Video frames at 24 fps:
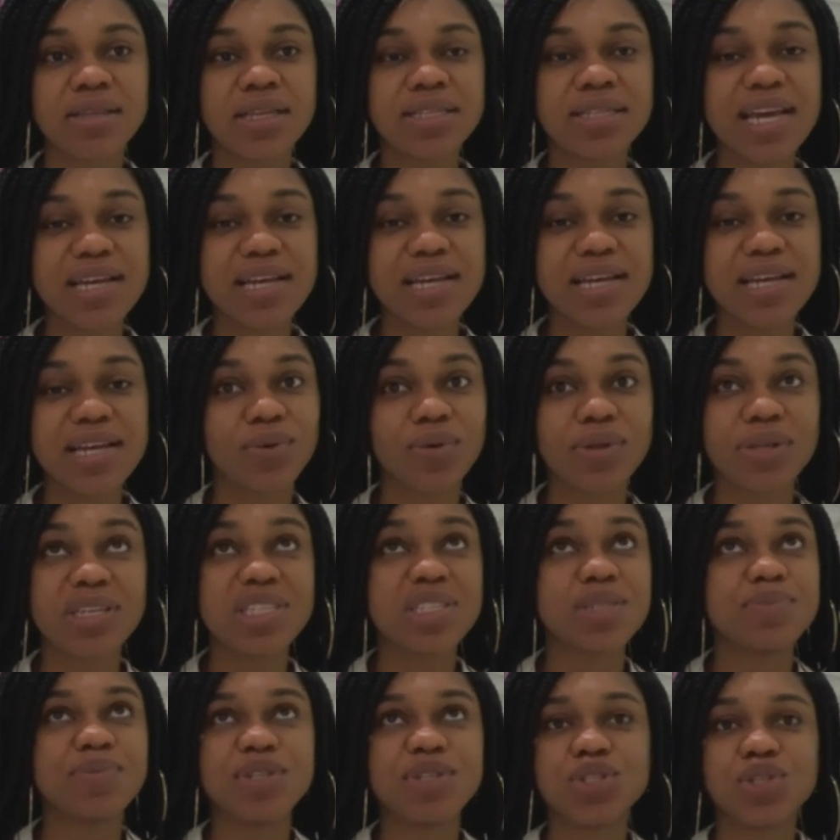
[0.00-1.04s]
That's all
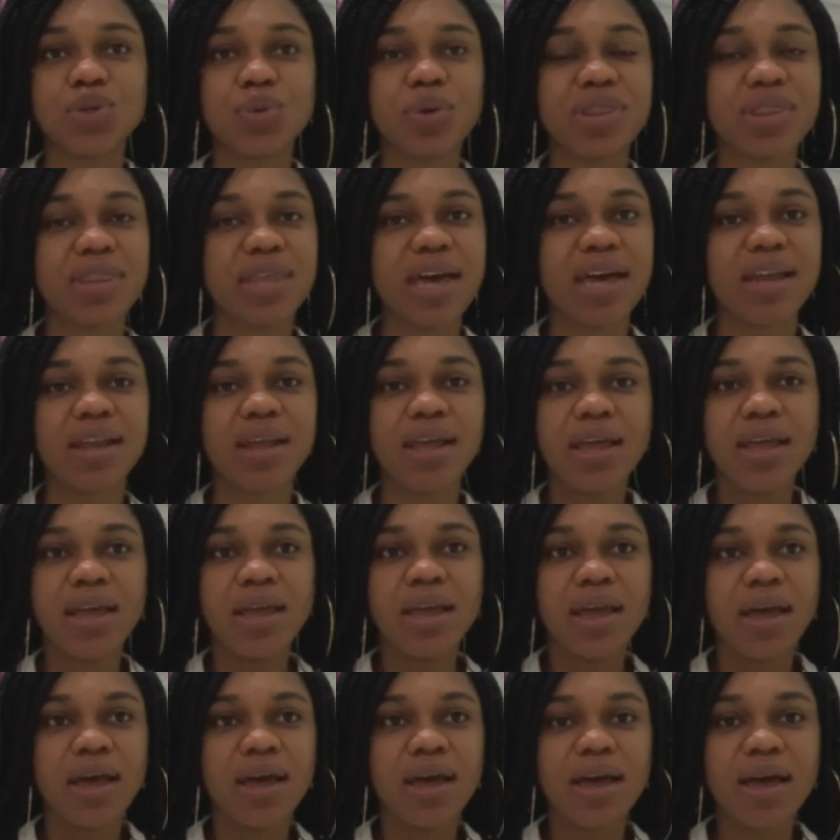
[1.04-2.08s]
he's been doing. That
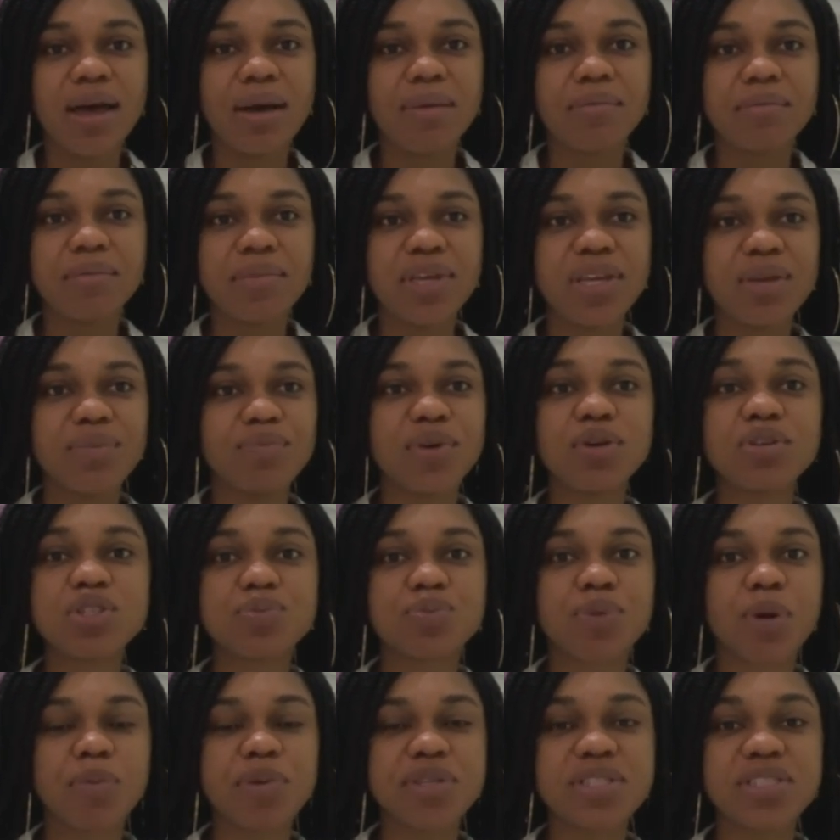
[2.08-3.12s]
um, he builds
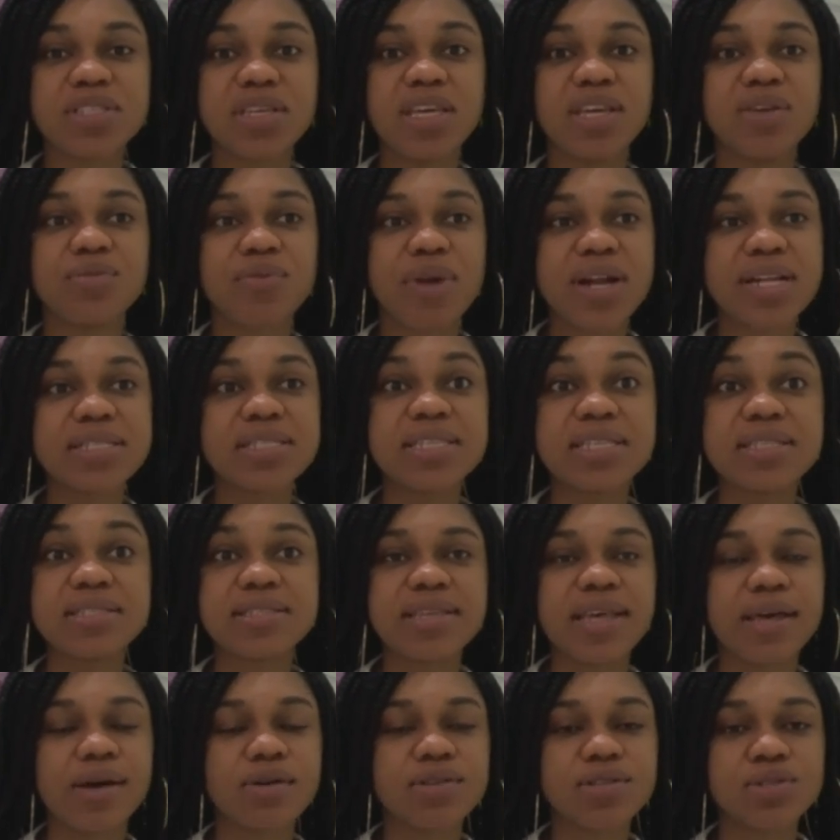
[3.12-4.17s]
property, he rents, he
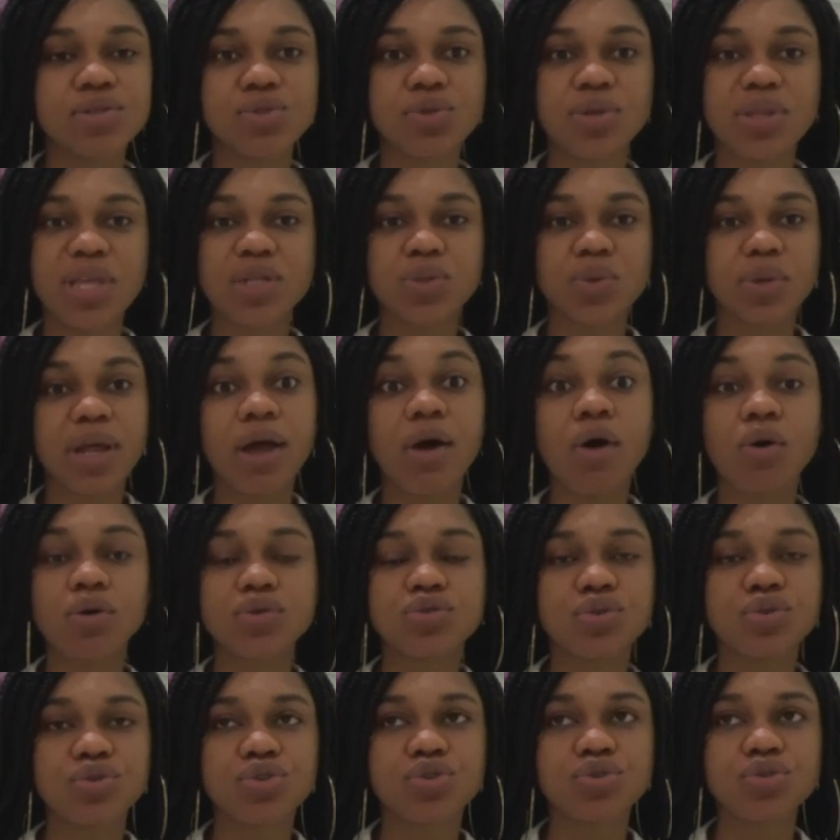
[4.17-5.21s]
sells, and so that's what I
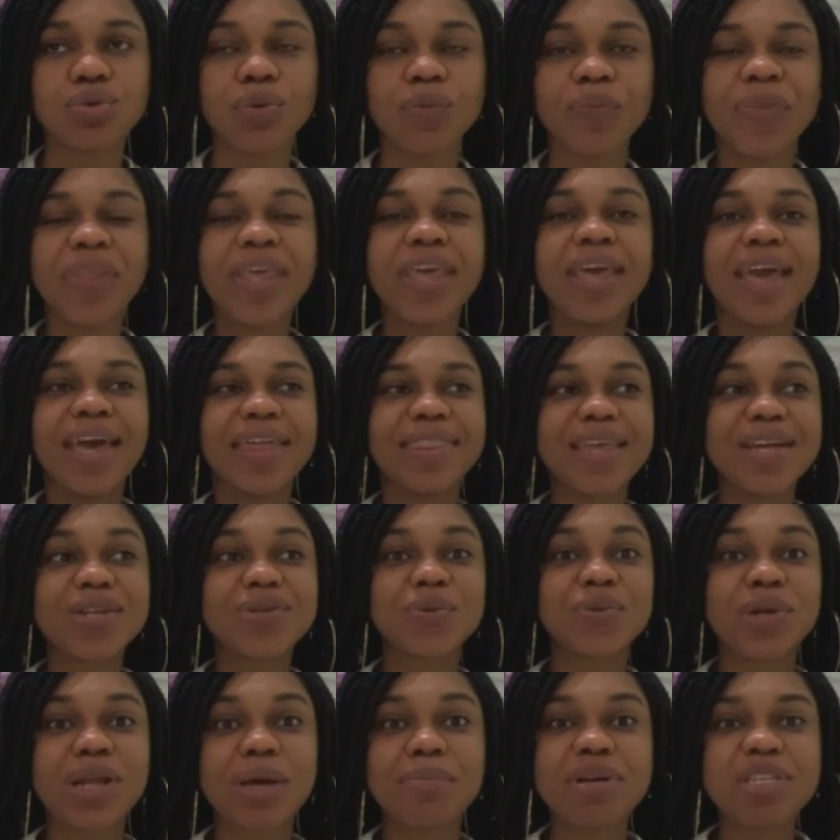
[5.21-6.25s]
also do, and that's
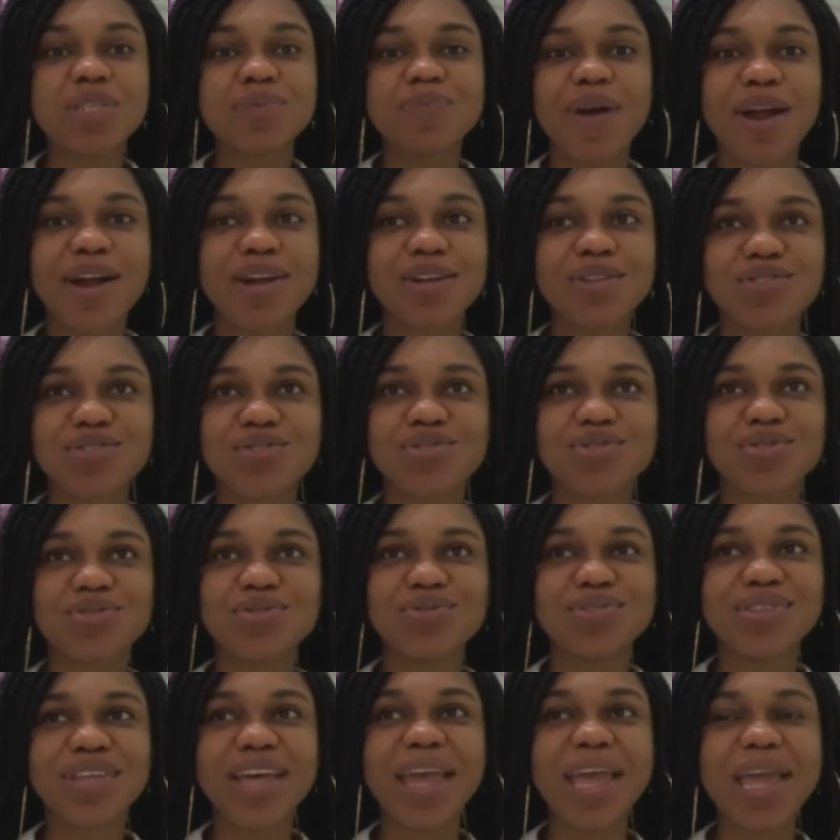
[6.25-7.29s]
what I'm aspiring to
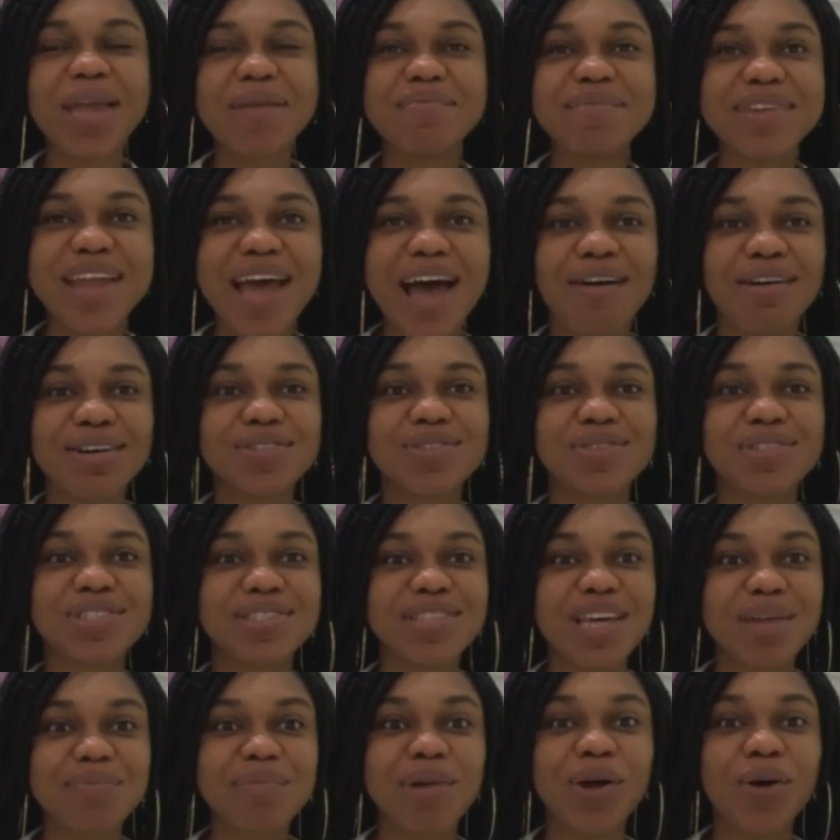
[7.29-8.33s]
do. The aim now is to
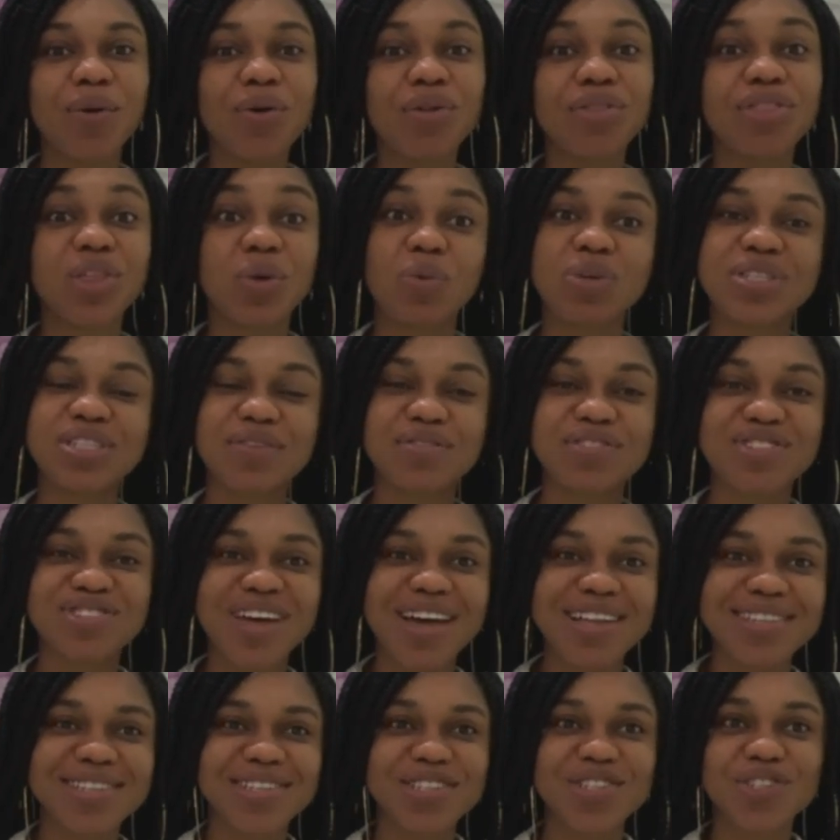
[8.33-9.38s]
start my own thing, which I've
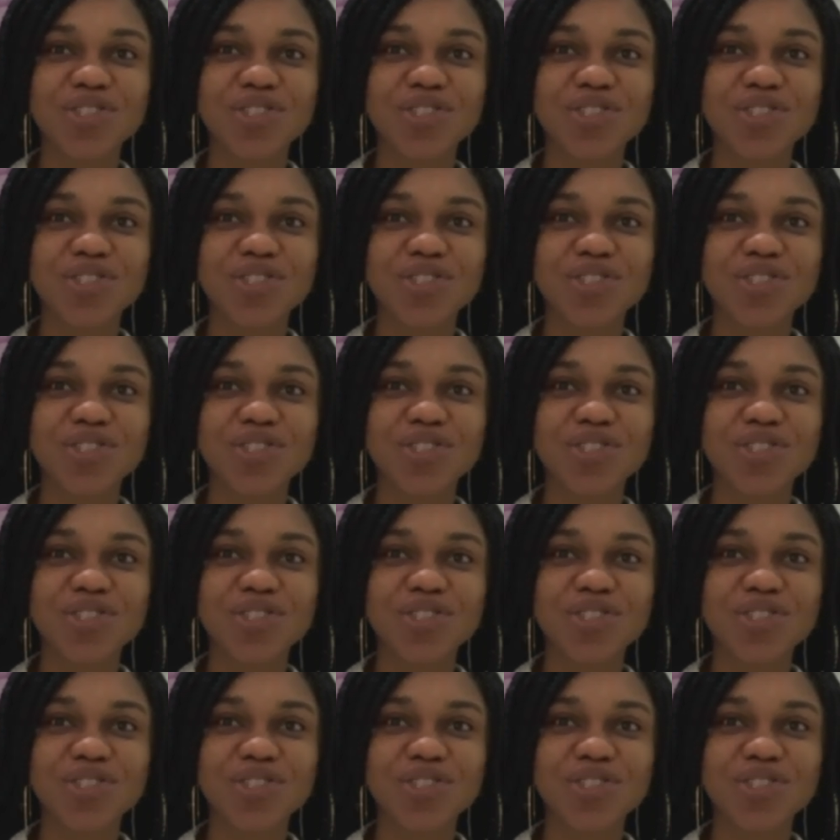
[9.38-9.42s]
started.